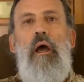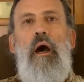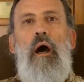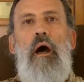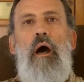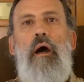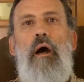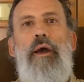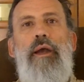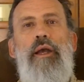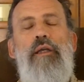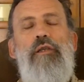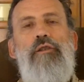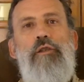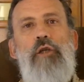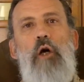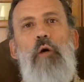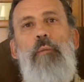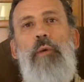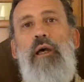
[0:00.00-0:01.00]
All right,
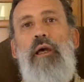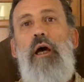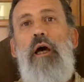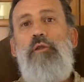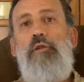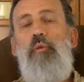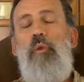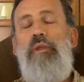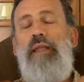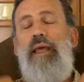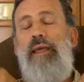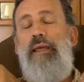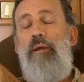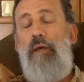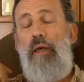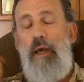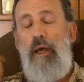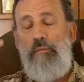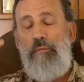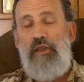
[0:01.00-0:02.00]
so because when it
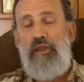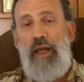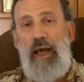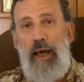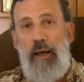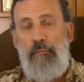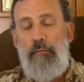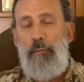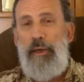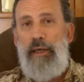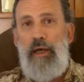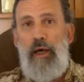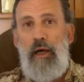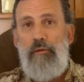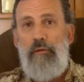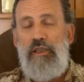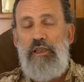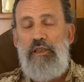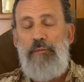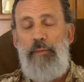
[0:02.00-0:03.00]
comes time to pay
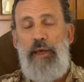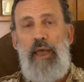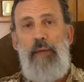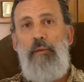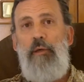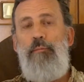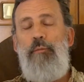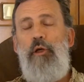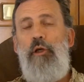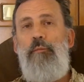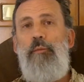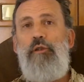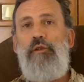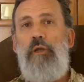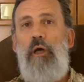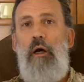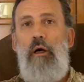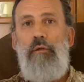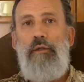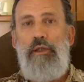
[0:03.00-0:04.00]
all these baby boomers
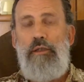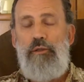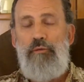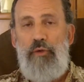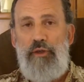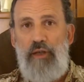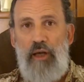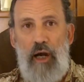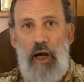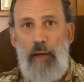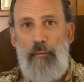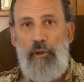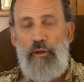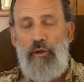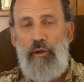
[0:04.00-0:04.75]
all this retirement,